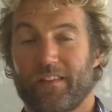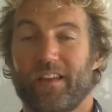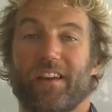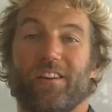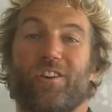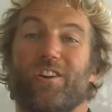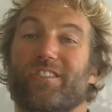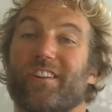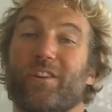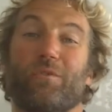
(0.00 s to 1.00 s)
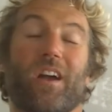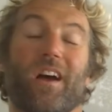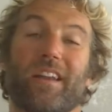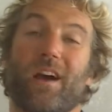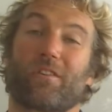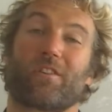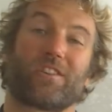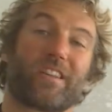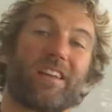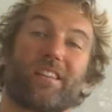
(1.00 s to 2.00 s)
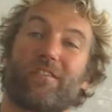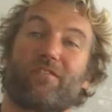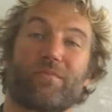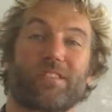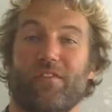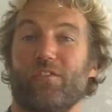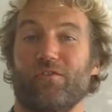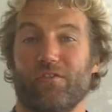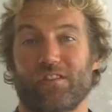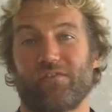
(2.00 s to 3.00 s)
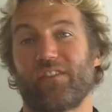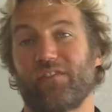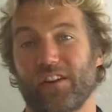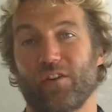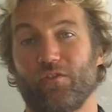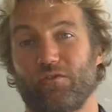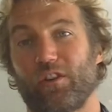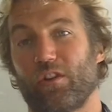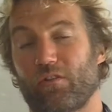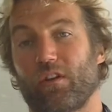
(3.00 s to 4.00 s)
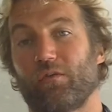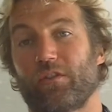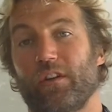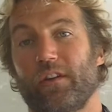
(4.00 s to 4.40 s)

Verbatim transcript: They're going to cost, a new kite now can cost anything from 700 to 1500 euros.